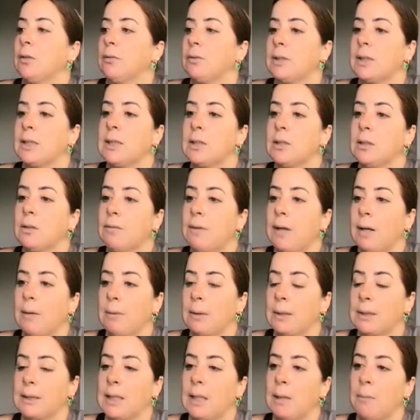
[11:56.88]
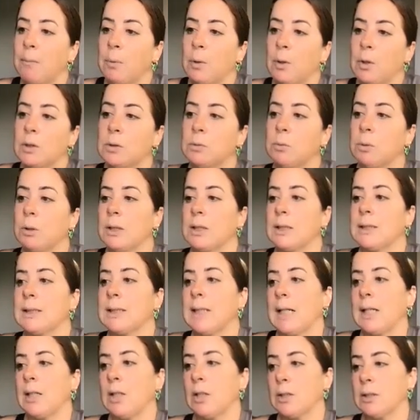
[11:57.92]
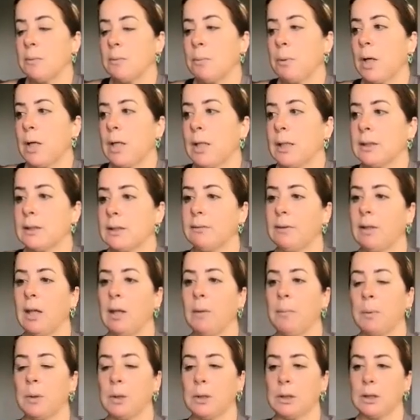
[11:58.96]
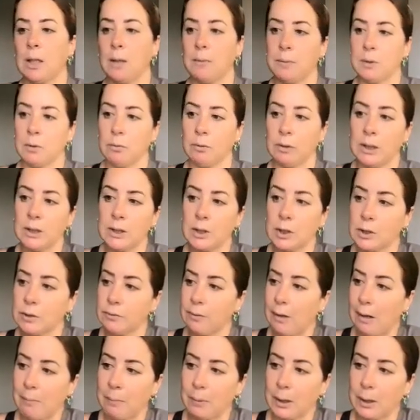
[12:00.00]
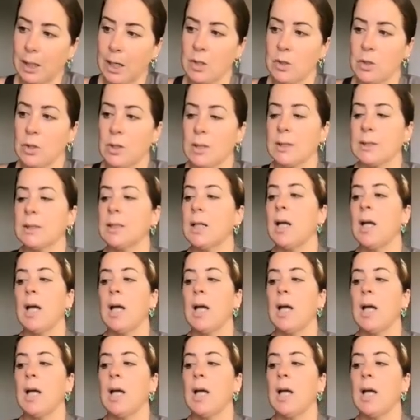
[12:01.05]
of seasonal fabric samples where designers and product developers come to research fabrications